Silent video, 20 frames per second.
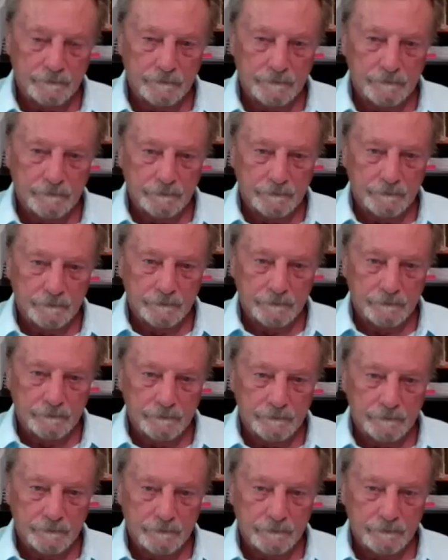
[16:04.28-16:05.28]

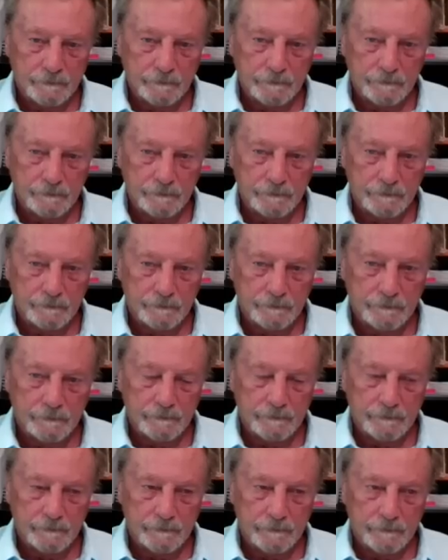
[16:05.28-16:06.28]

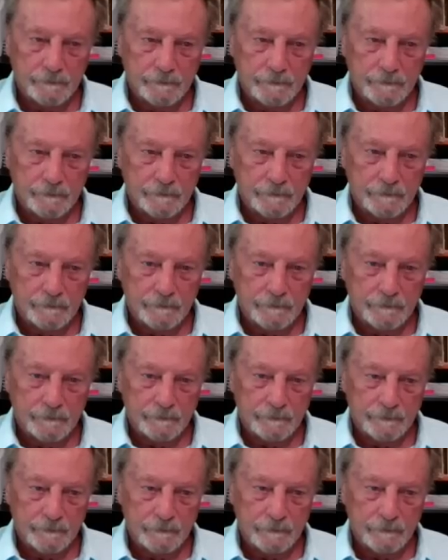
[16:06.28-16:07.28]

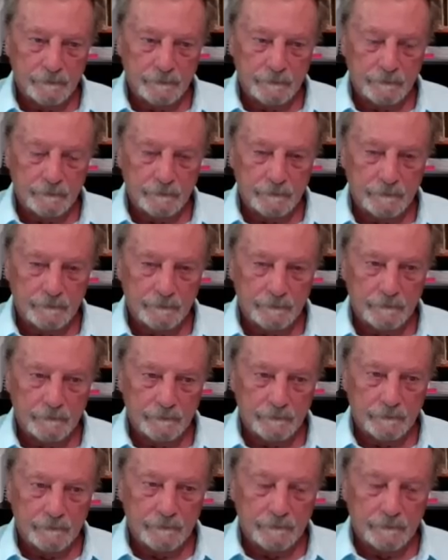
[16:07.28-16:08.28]

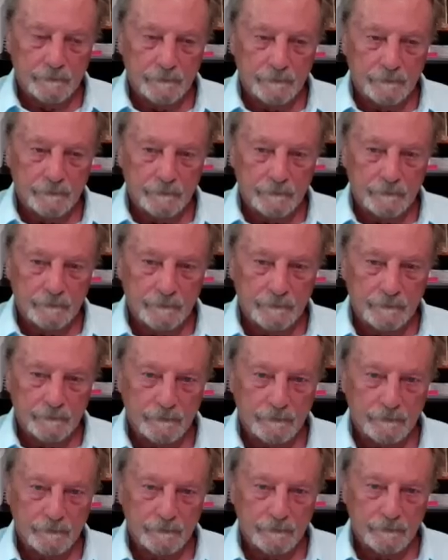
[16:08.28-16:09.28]

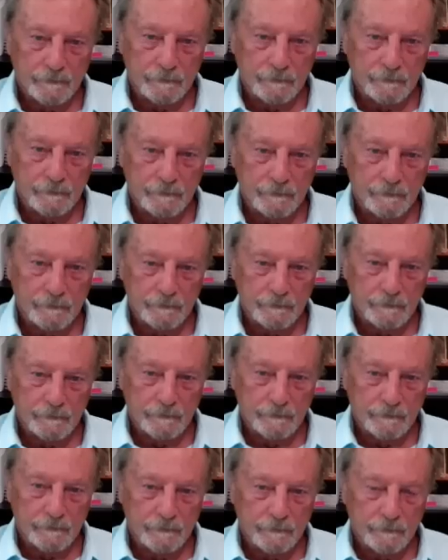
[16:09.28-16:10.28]

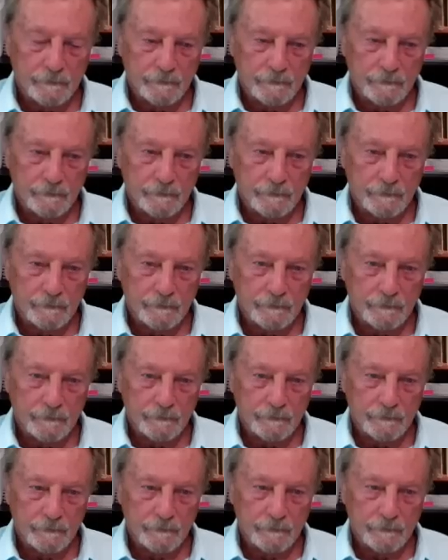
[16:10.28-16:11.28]

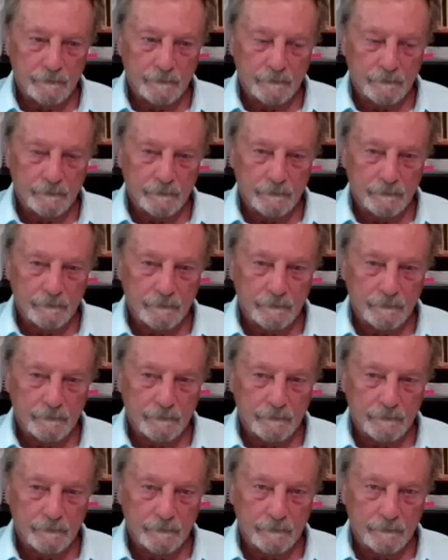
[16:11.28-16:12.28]
This person isn't speaking.